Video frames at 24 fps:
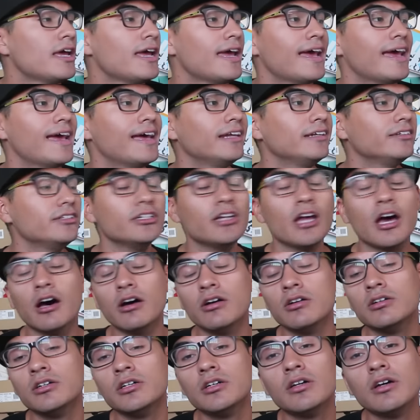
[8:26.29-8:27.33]
And you
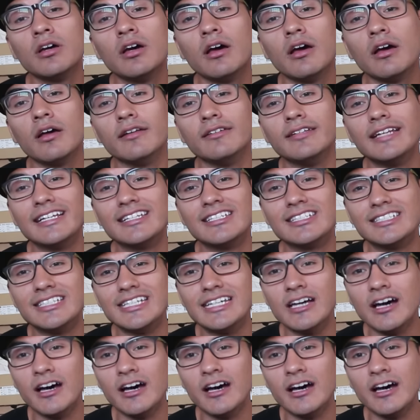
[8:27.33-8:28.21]
know, that's D